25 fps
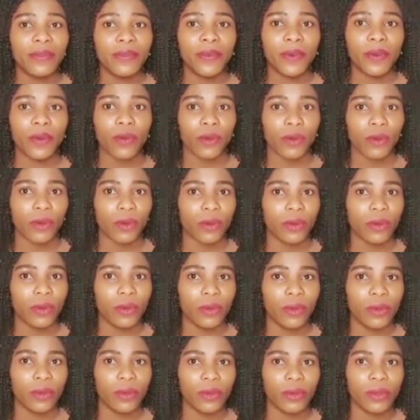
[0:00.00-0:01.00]
for
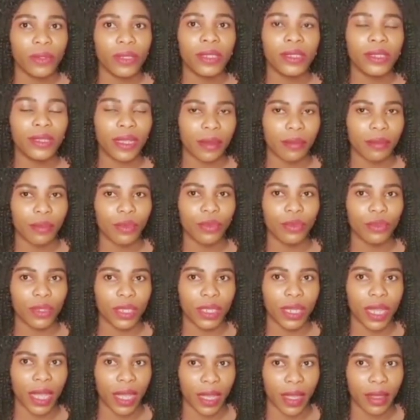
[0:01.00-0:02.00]
some
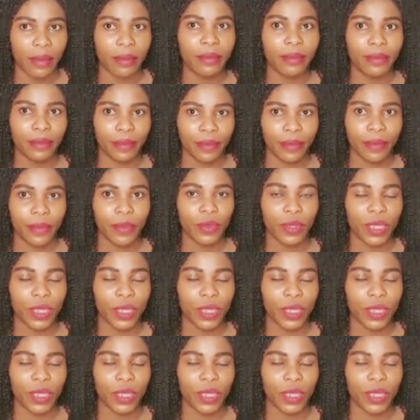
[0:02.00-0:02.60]
good time.